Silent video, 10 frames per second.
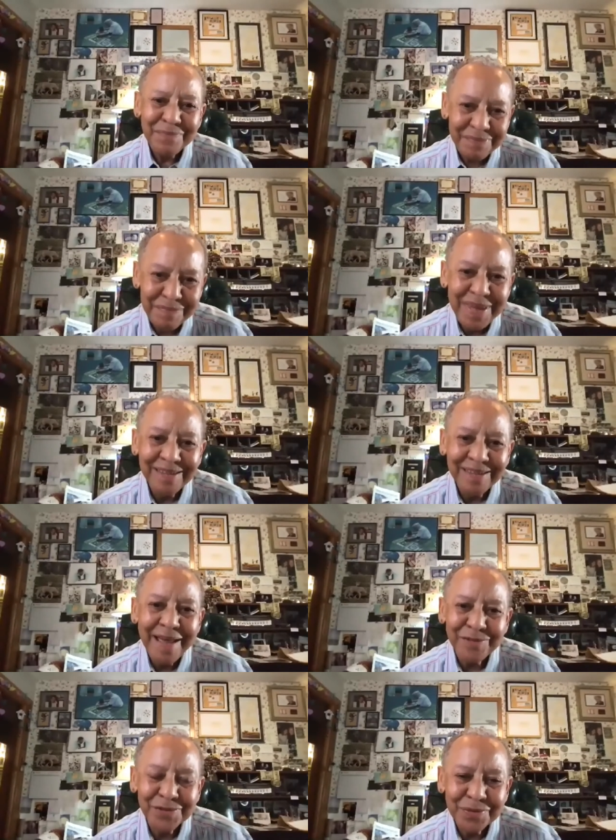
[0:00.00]
me and
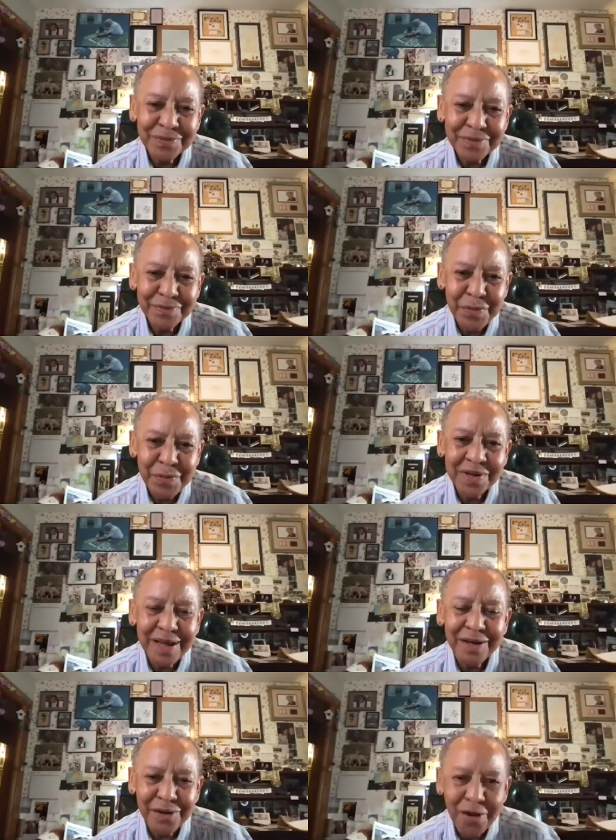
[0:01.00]
cancer, we want to
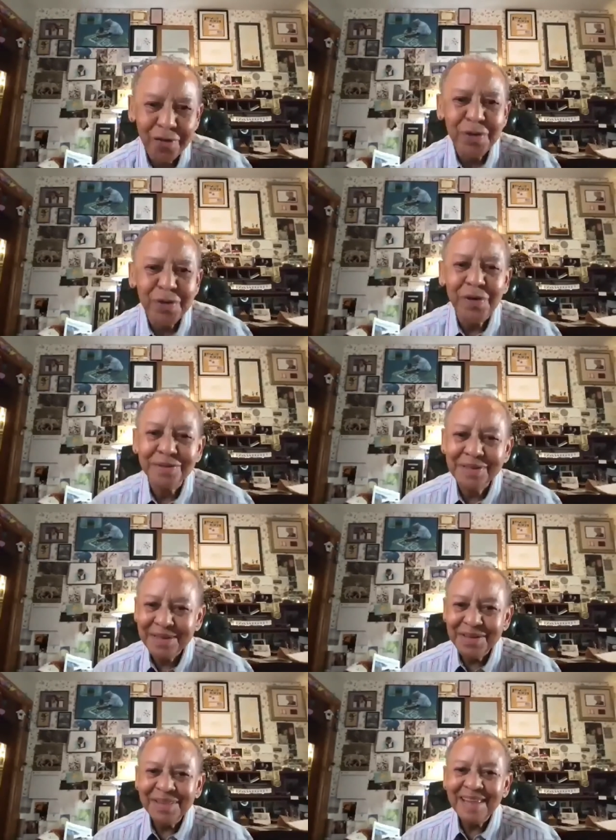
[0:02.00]
get along. We want to,
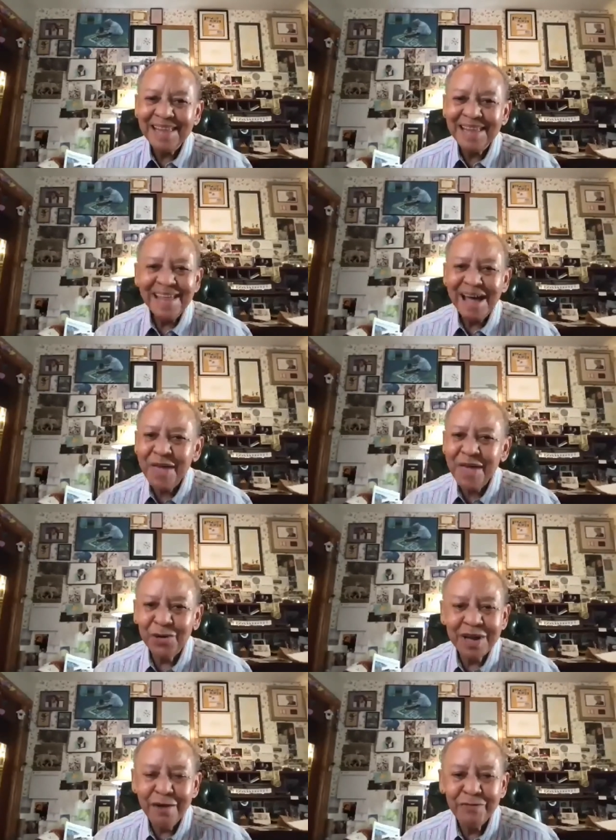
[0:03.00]
I'm not
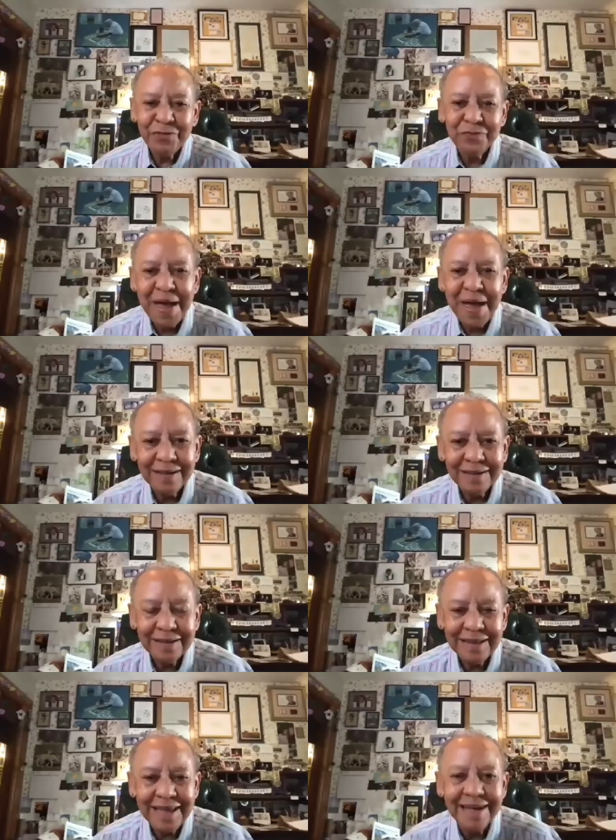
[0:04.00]
going to ever fight
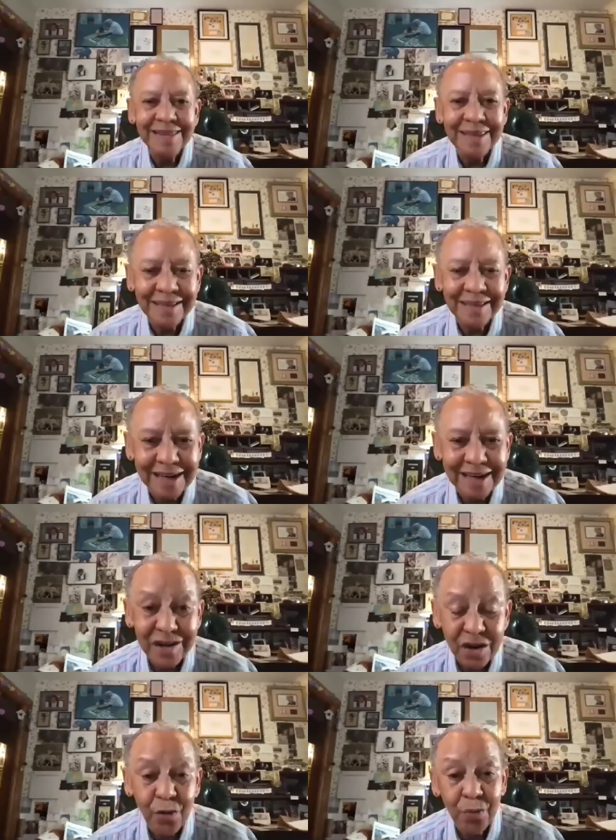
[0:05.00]
anything that I
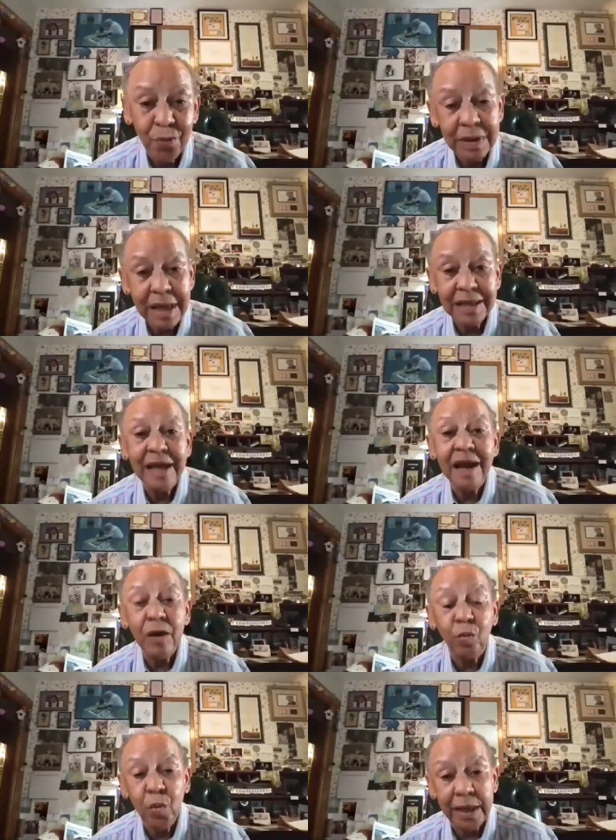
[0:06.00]
know I
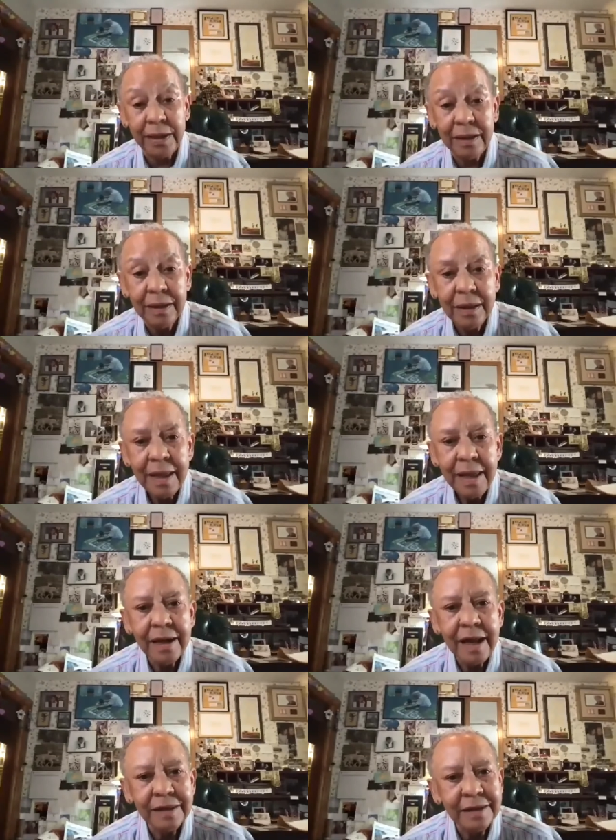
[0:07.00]
cannot win.
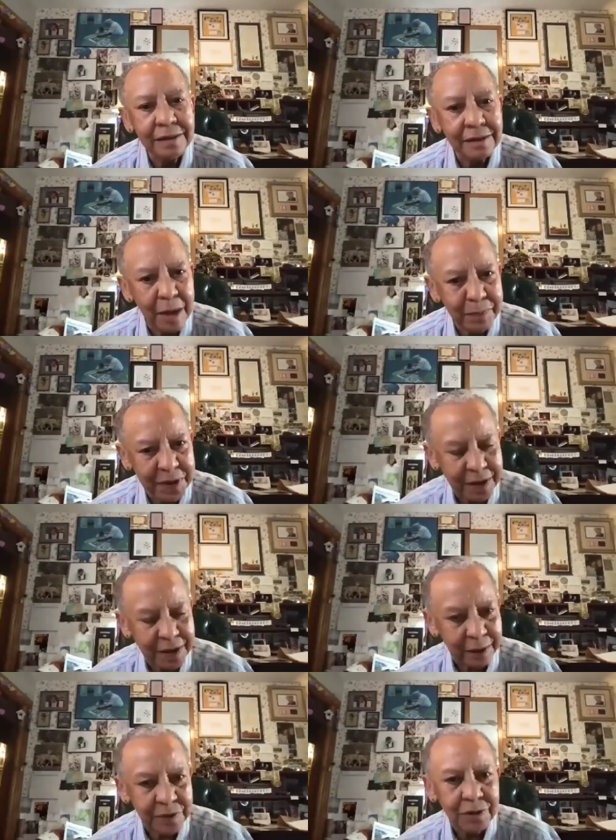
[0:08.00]
And I think that that
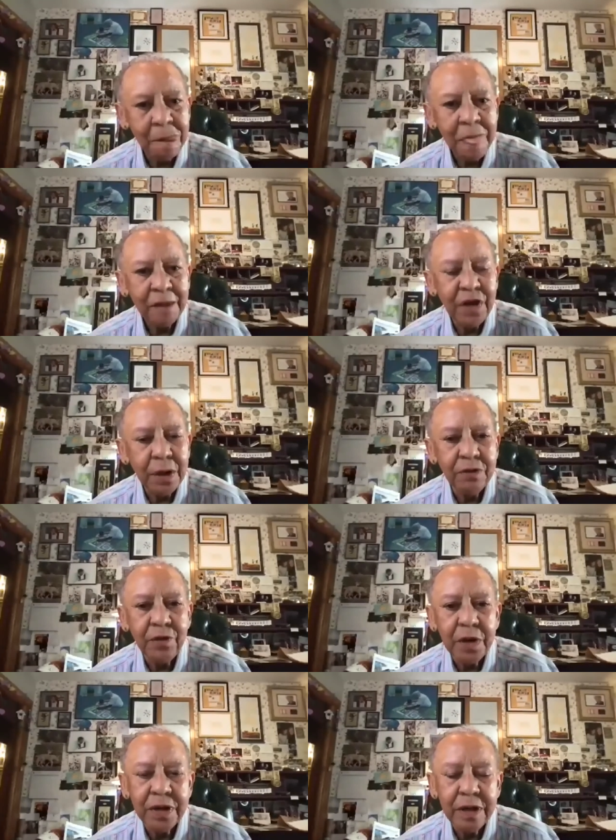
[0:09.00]
becomes very,
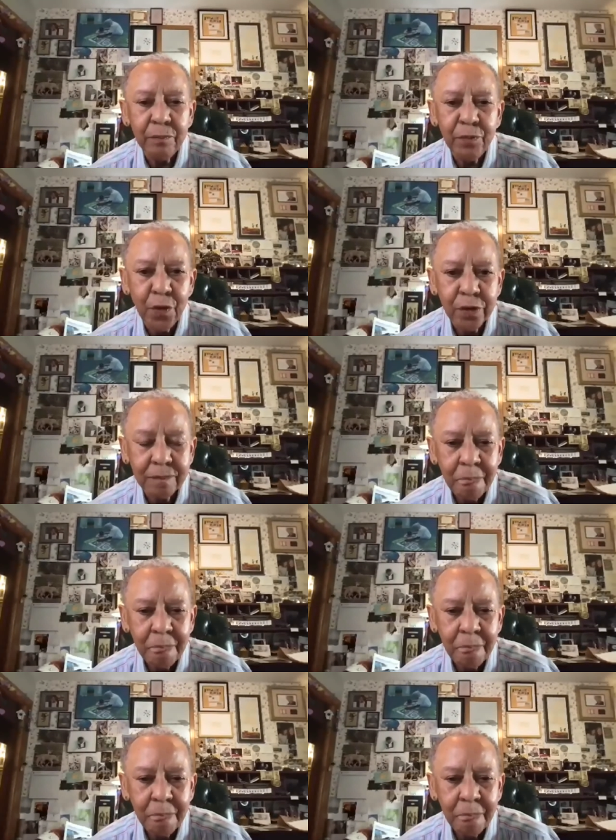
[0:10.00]
very important.